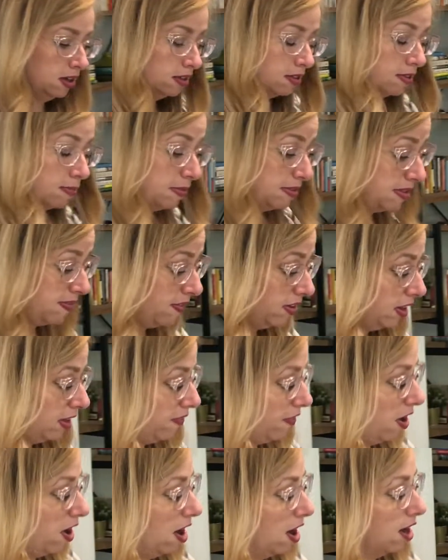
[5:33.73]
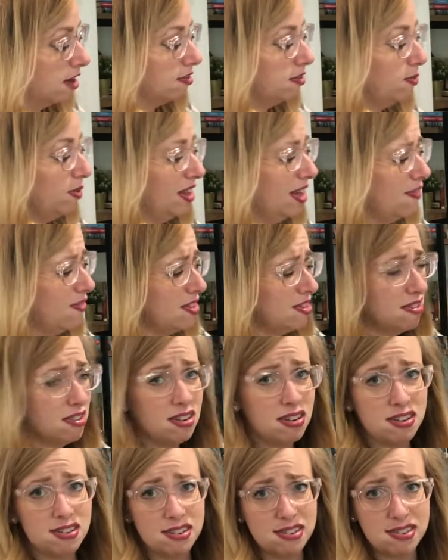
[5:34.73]
specifically for hers. We love this
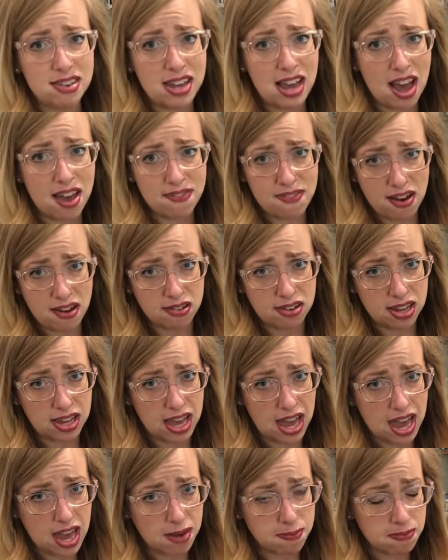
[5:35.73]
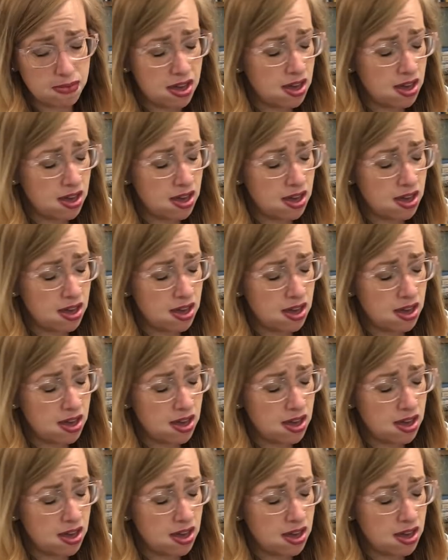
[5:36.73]
little Disney I Found It game.